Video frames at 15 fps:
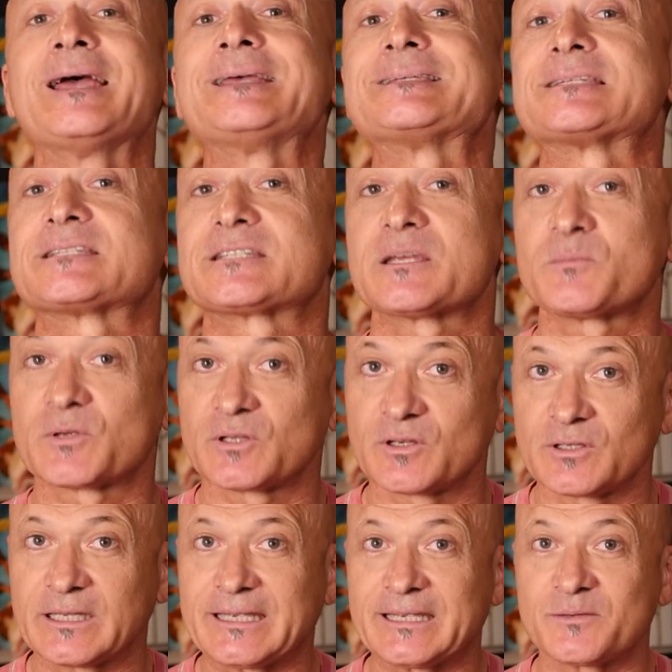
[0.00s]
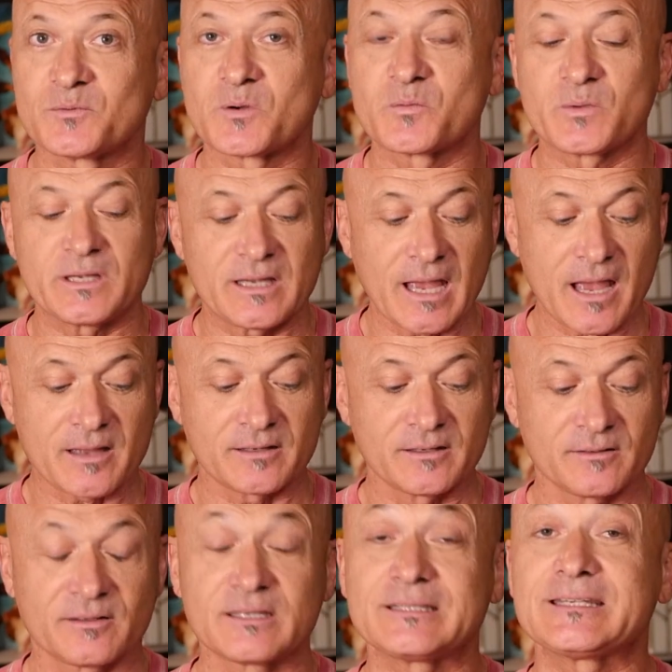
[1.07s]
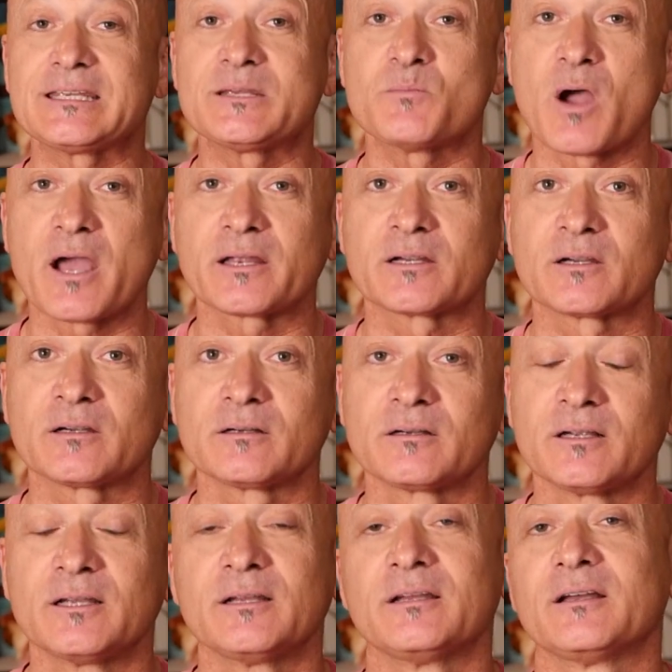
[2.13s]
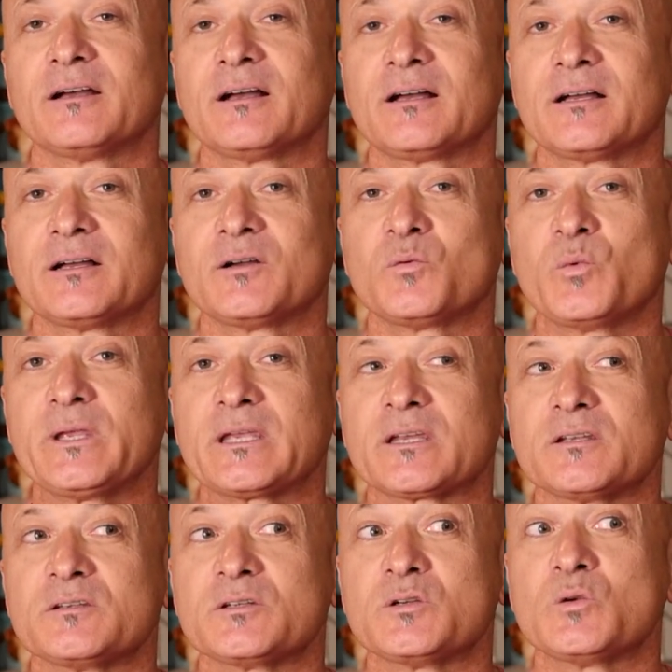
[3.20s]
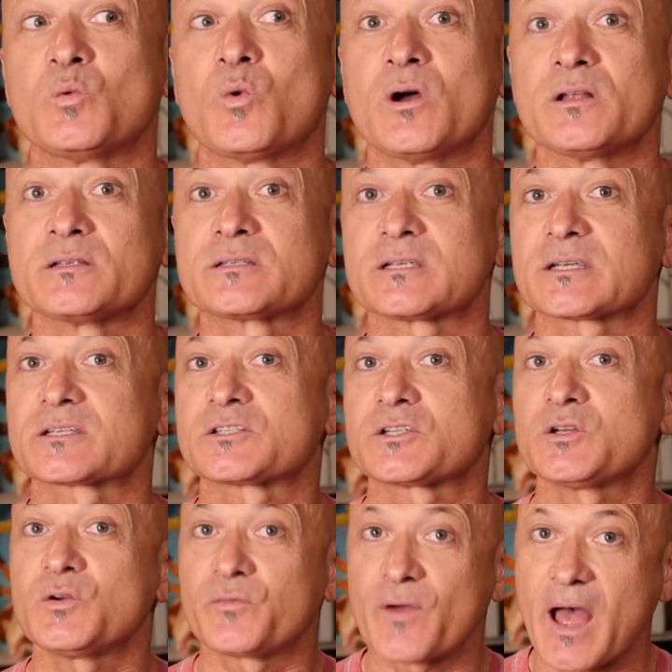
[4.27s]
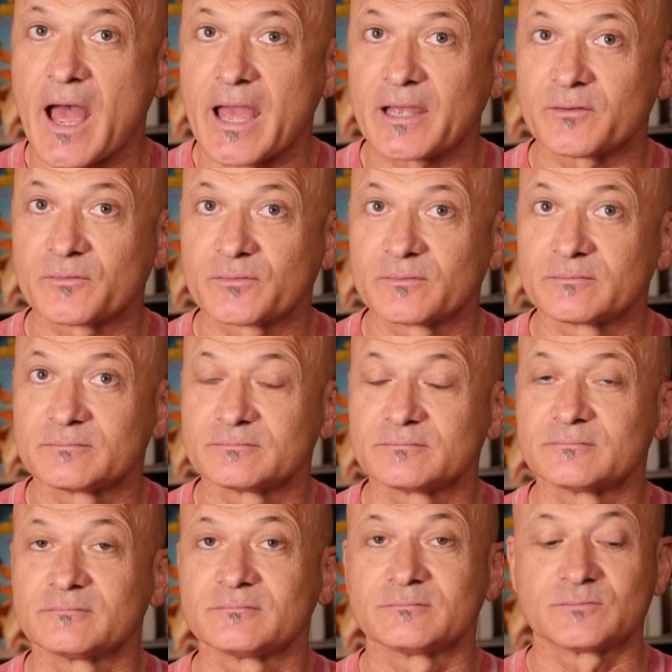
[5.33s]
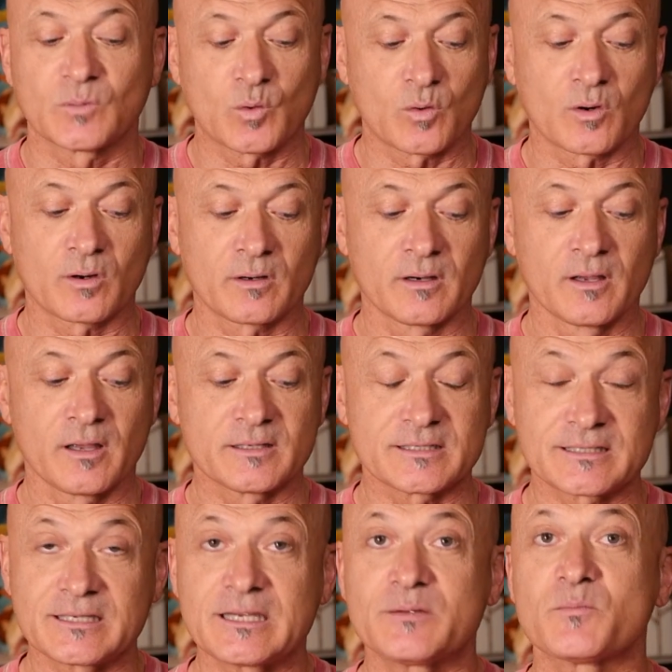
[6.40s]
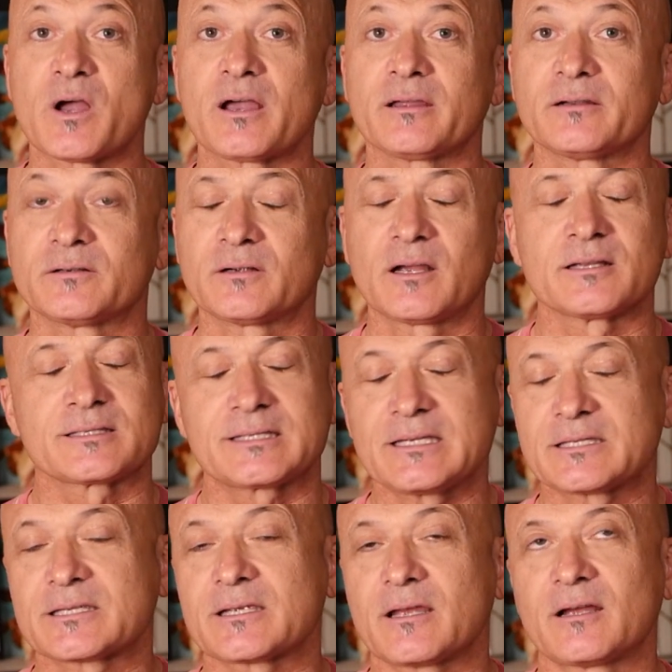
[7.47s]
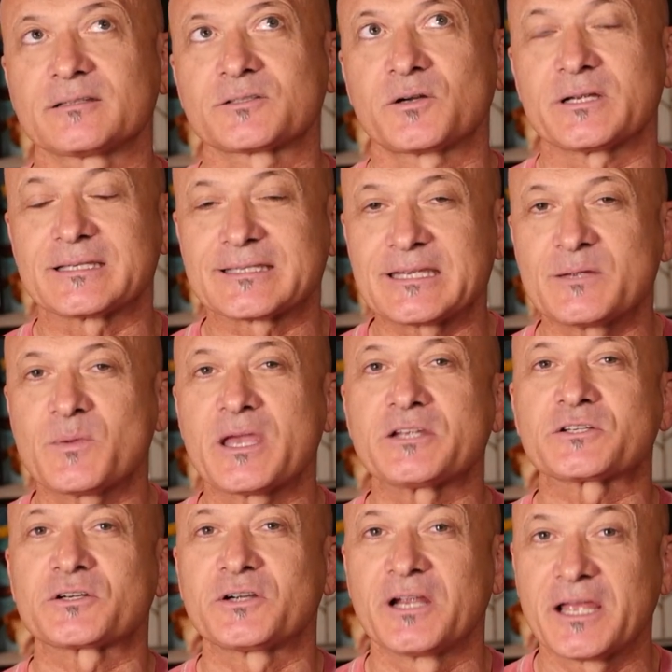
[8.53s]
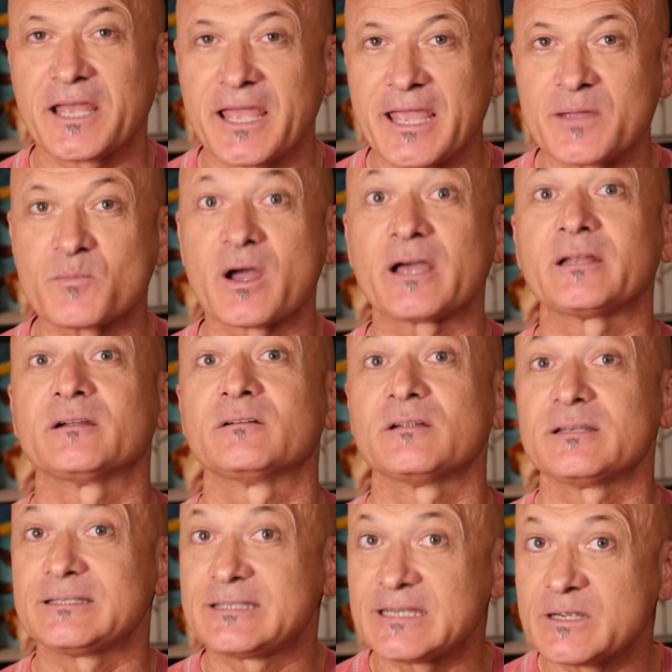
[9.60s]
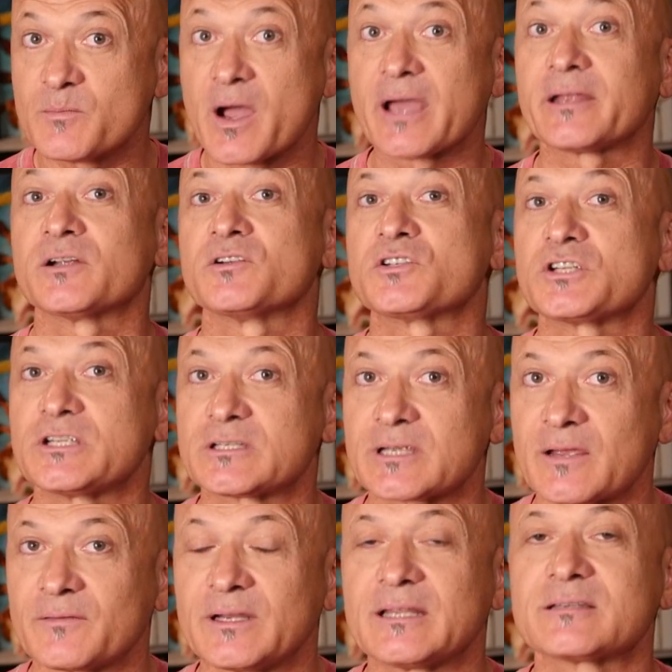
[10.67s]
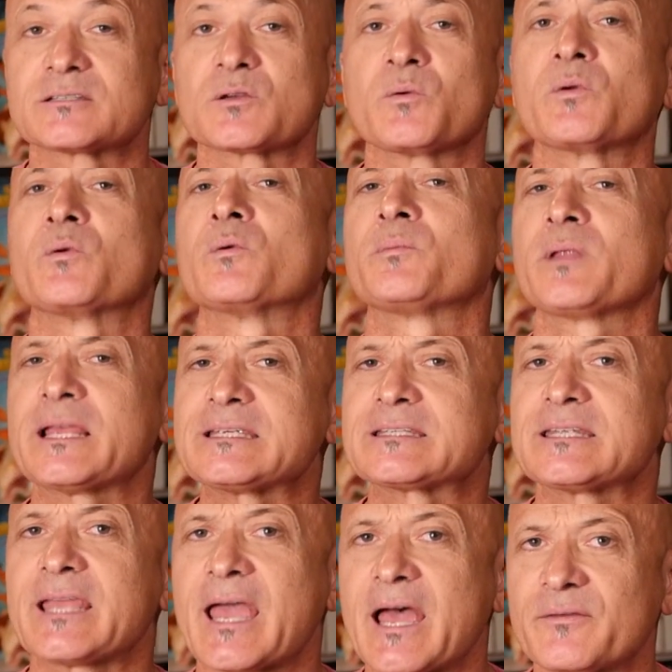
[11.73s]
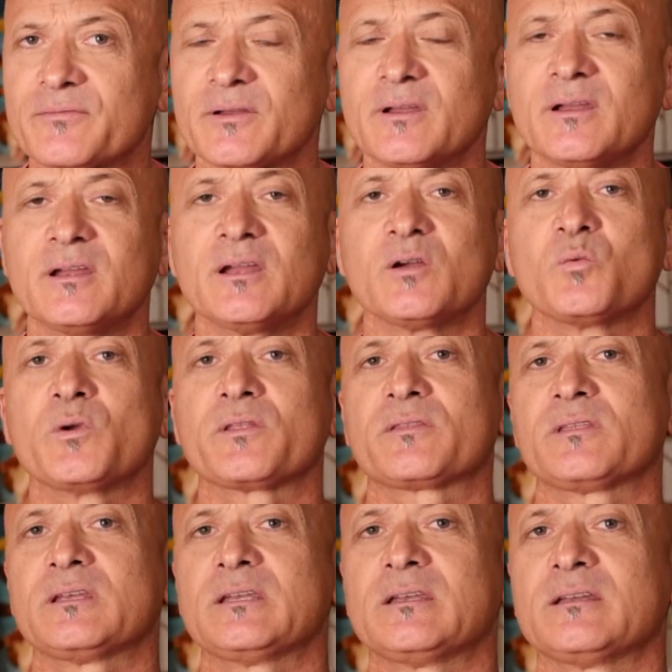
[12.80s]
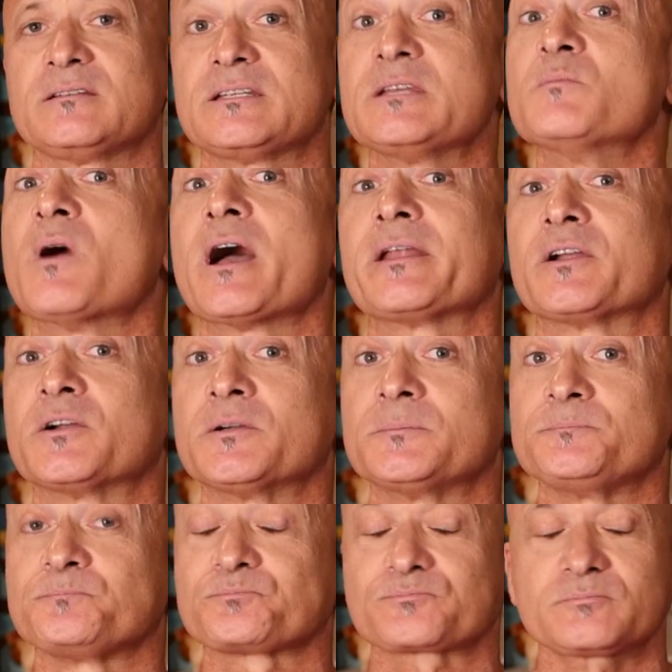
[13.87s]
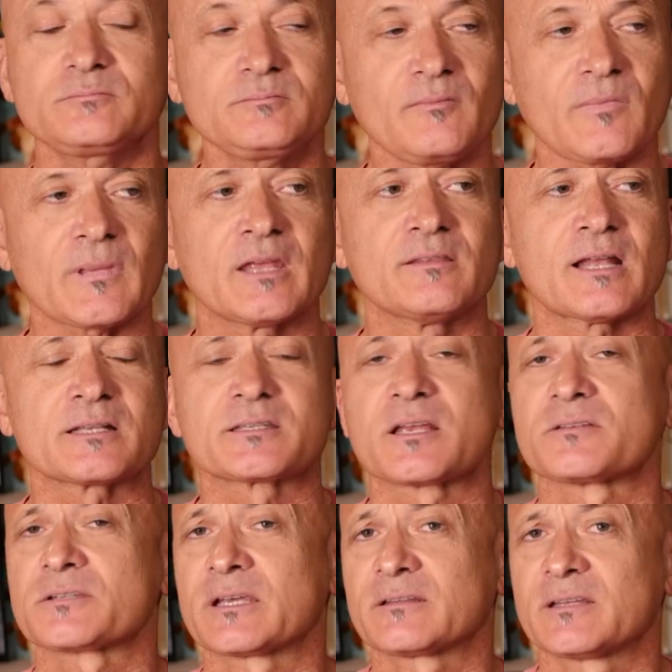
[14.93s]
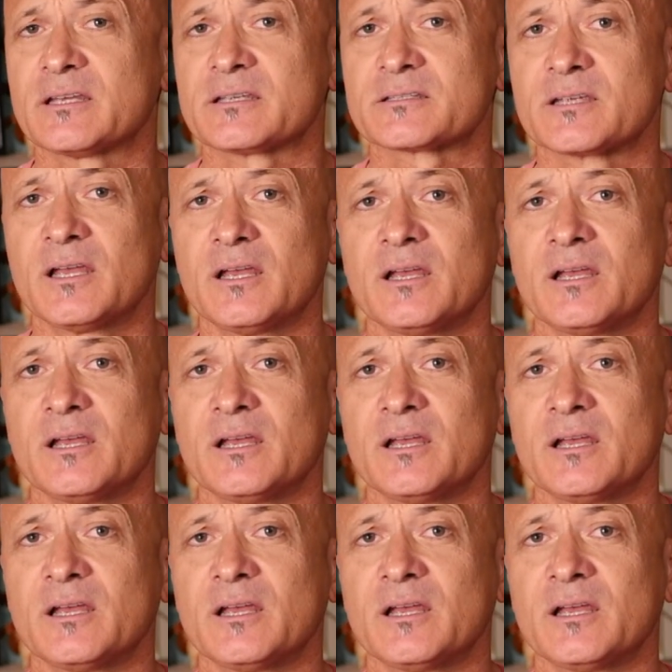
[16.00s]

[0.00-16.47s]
Similarly, when we add the D minor, we can do 1, 6, 2, 5, or C minor, C major, A minor, D minor, G7, and so we replace the F with the D minor, and that sounds like this.